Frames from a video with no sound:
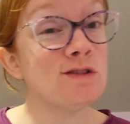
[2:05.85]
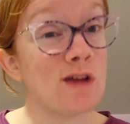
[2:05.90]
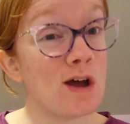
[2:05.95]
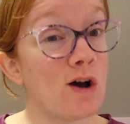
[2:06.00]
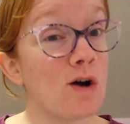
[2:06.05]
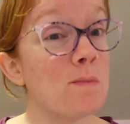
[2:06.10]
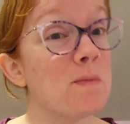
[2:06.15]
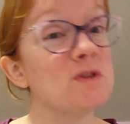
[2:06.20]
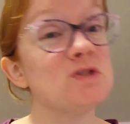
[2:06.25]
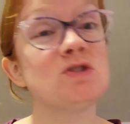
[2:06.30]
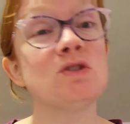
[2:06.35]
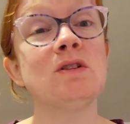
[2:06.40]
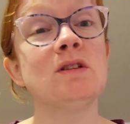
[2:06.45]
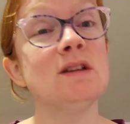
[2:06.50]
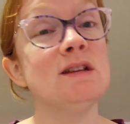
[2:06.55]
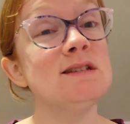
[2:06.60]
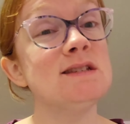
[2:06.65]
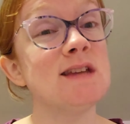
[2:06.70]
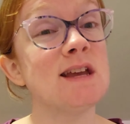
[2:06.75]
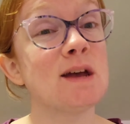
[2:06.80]
No, but she'll at
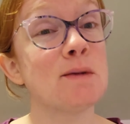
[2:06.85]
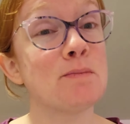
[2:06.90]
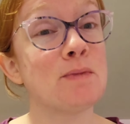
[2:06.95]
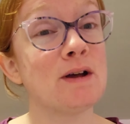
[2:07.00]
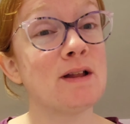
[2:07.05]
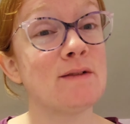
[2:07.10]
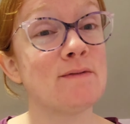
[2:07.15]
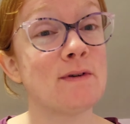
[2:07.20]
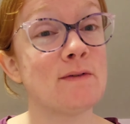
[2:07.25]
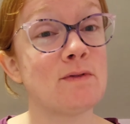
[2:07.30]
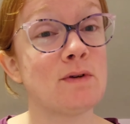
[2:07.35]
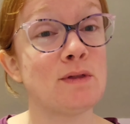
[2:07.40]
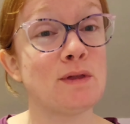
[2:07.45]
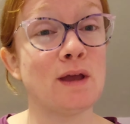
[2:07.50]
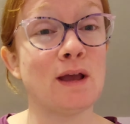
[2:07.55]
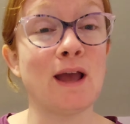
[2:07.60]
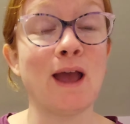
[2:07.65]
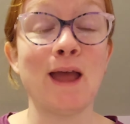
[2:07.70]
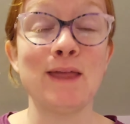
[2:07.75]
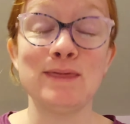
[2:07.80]
least take a bite of
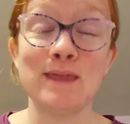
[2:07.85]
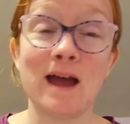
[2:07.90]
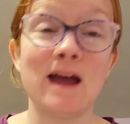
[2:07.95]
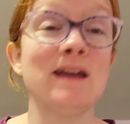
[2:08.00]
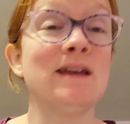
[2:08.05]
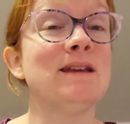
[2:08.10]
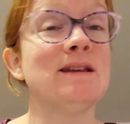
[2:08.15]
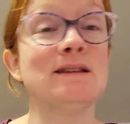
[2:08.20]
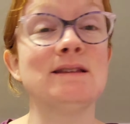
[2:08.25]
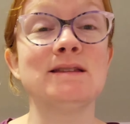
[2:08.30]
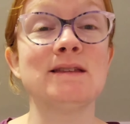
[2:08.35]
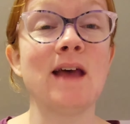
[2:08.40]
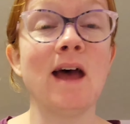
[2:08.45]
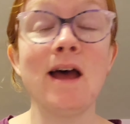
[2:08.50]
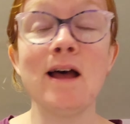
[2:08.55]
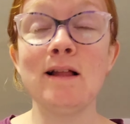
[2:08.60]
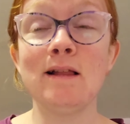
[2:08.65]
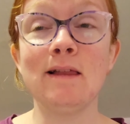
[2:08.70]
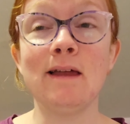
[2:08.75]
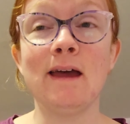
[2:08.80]
everything. And that is
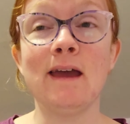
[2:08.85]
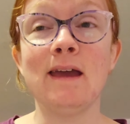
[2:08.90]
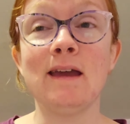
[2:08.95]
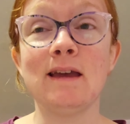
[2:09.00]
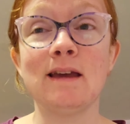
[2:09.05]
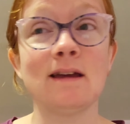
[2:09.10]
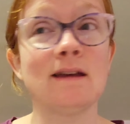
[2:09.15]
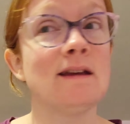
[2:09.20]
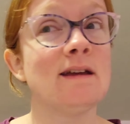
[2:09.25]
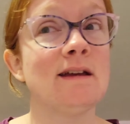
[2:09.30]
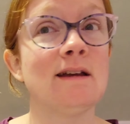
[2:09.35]
like